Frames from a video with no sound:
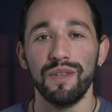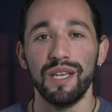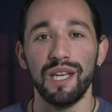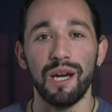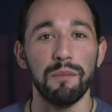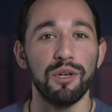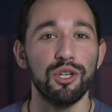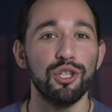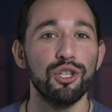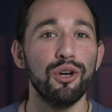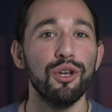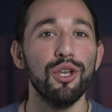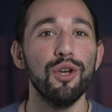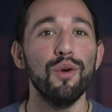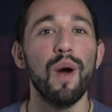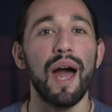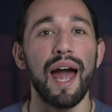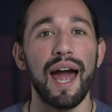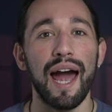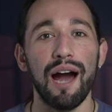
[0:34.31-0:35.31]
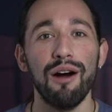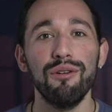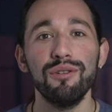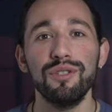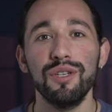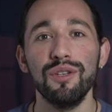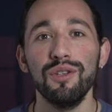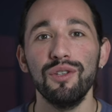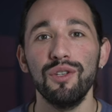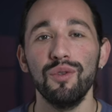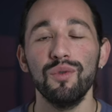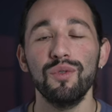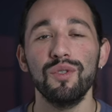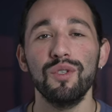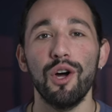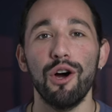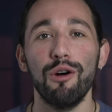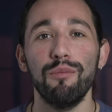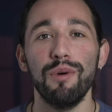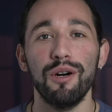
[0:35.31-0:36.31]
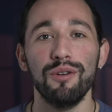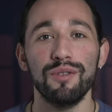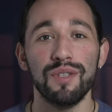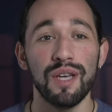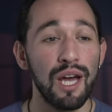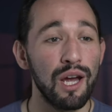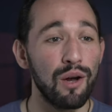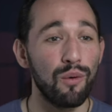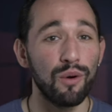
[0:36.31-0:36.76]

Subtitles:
And I'm gonna show you how to use gobos,